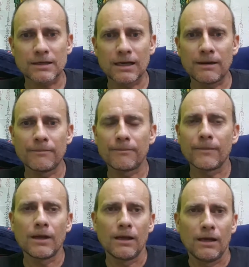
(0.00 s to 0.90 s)

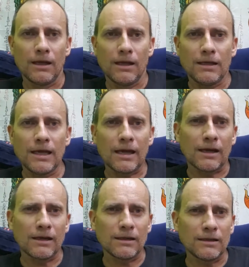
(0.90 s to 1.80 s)

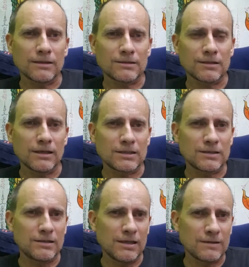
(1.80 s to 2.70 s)
And
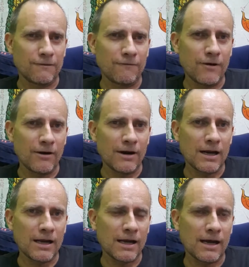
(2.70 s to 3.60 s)
it's
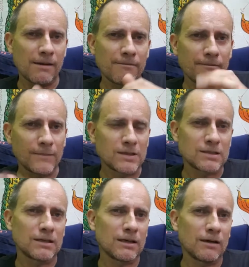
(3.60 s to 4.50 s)
very
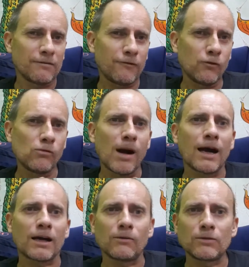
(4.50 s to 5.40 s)
it's a full
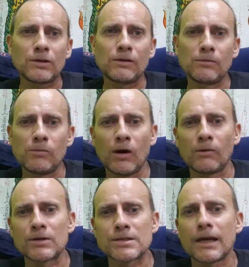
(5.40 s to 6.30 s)
market, you might
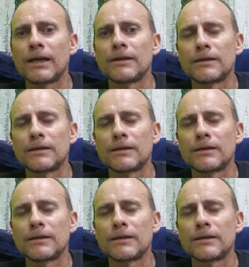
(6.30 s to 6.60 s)
want to say.